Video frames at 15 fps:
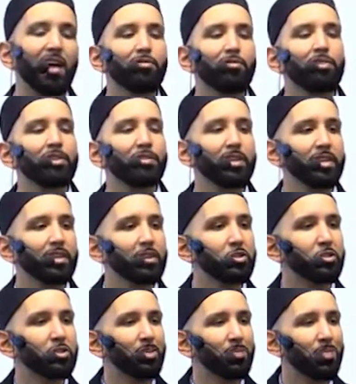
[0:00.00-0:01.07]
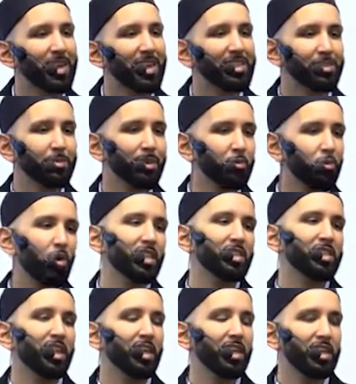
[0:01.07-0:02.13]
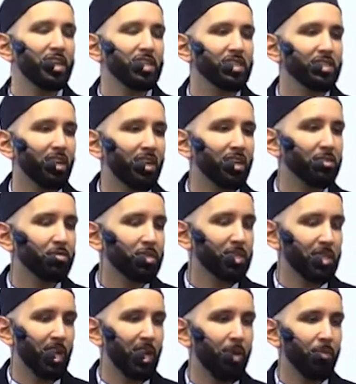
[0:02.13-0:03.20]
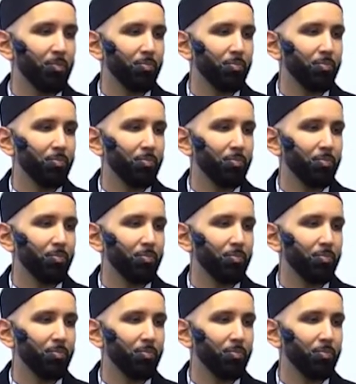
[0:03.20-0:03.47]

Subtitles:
everything that you could possibly want, alayhi salatu wassalam.